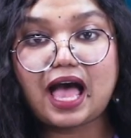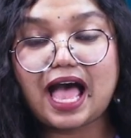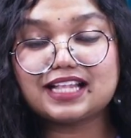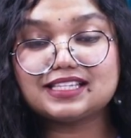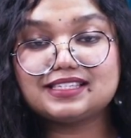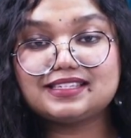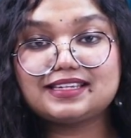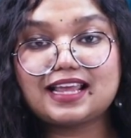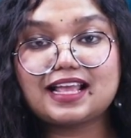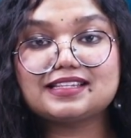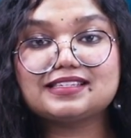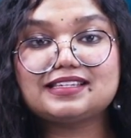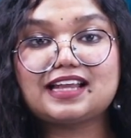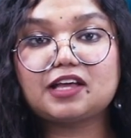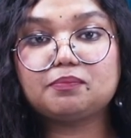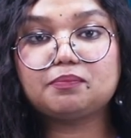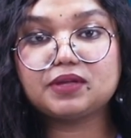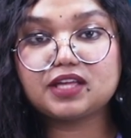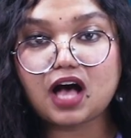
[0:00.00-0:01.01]
and states
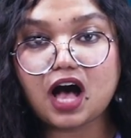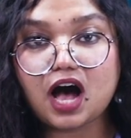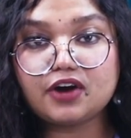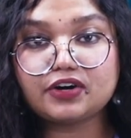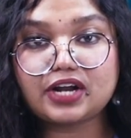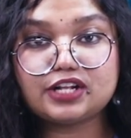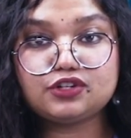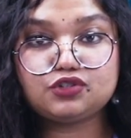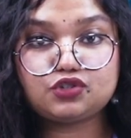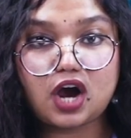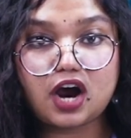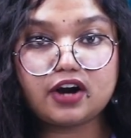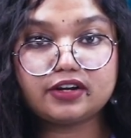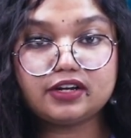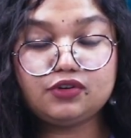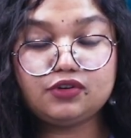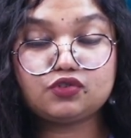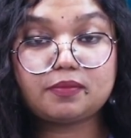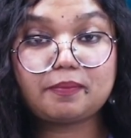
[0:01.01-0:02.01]
like Bihar and
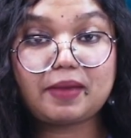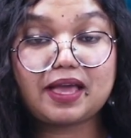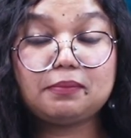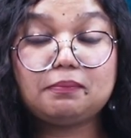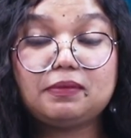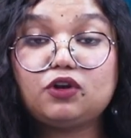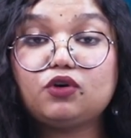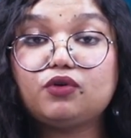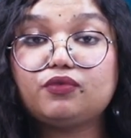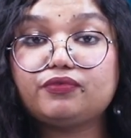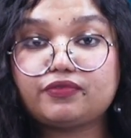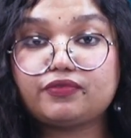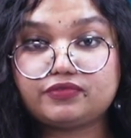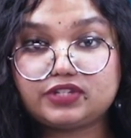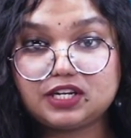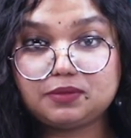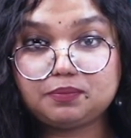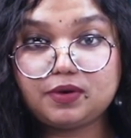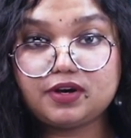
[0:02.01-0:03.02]
Jharkhand remain below
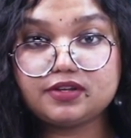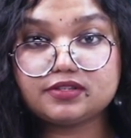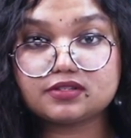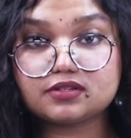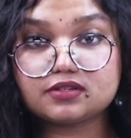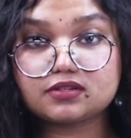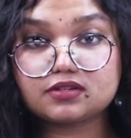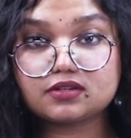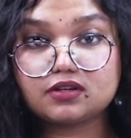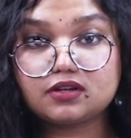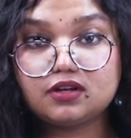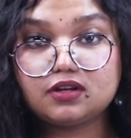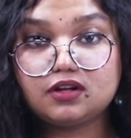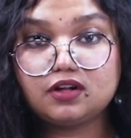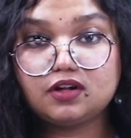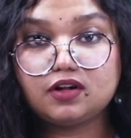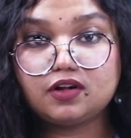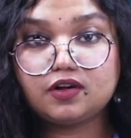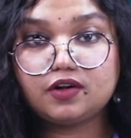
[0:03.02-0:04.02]
15%,
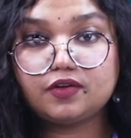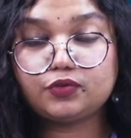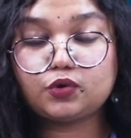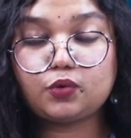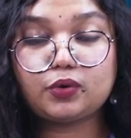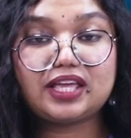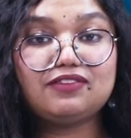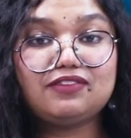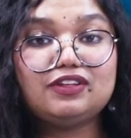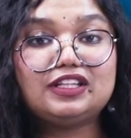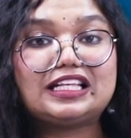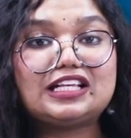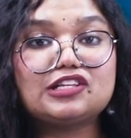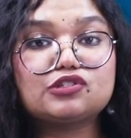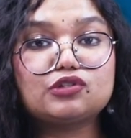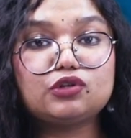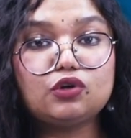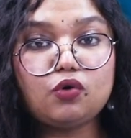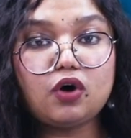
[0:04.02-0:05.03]
though even
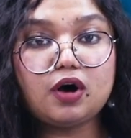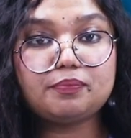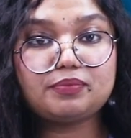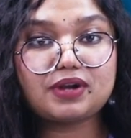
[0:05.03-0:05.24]
these lower